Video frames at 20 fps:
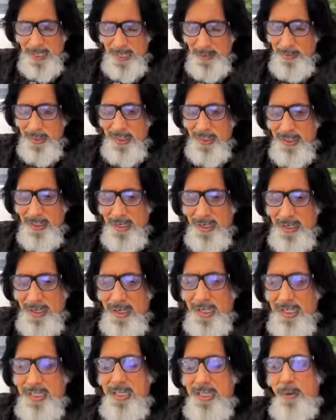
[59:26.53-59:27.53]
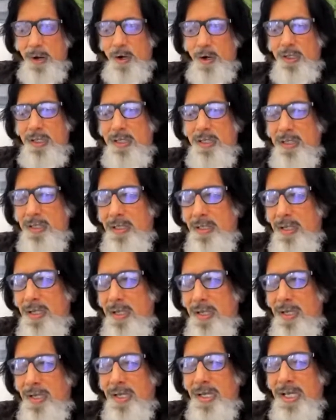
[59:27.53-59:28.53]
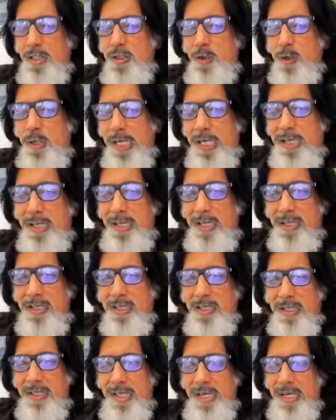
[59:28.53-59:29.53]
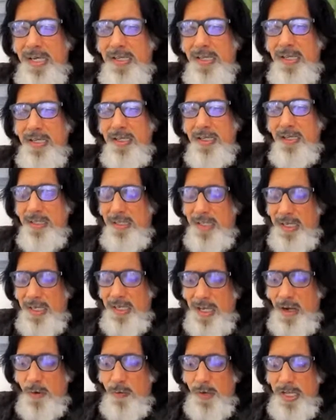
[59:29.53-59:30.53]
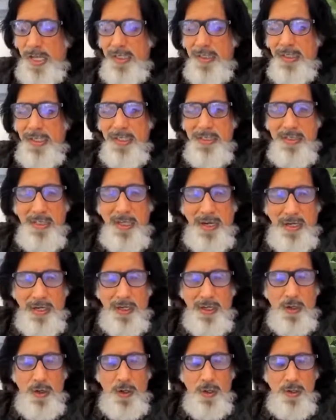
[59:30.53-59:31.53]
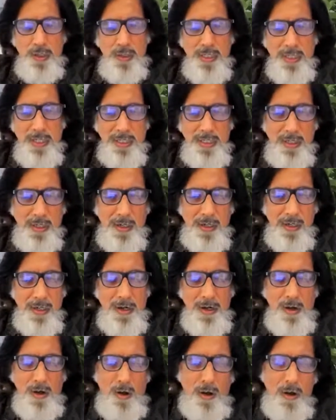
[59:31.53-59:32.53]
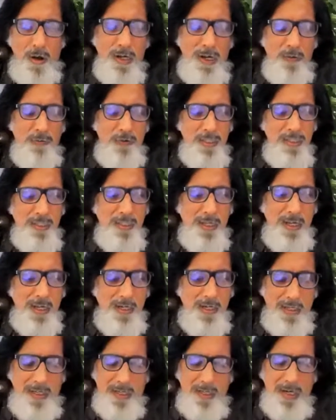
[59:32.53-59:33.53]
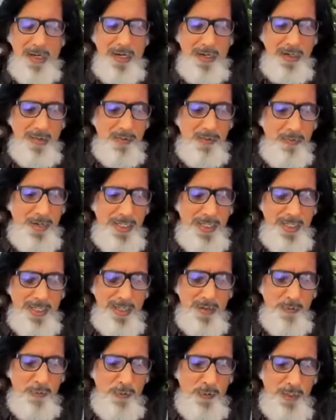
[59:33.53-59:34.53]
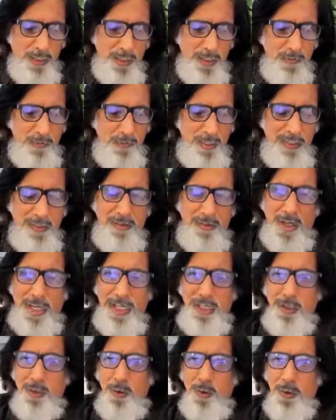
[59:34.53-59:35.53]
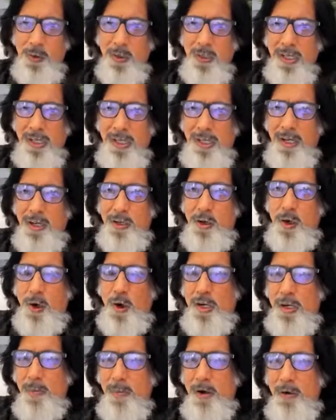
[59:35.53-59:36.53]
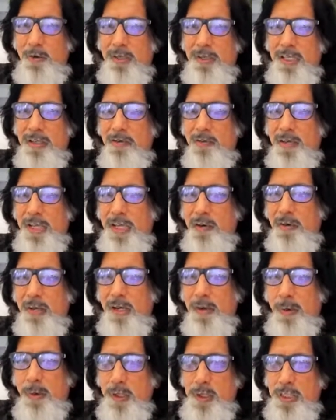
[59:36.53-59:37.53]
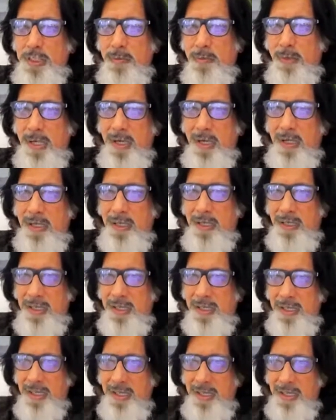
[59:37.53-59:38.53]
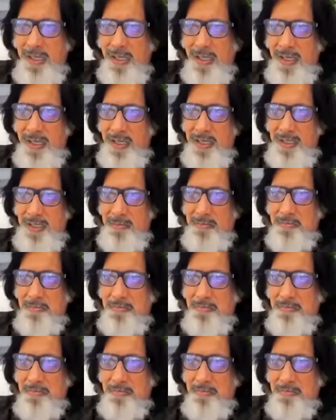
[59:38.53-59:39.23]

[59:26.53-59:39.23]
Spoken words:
I mean, it's about educating, creating that awareness across, and all of us are fighting for it. We try to talk about it wherever possible. Uh,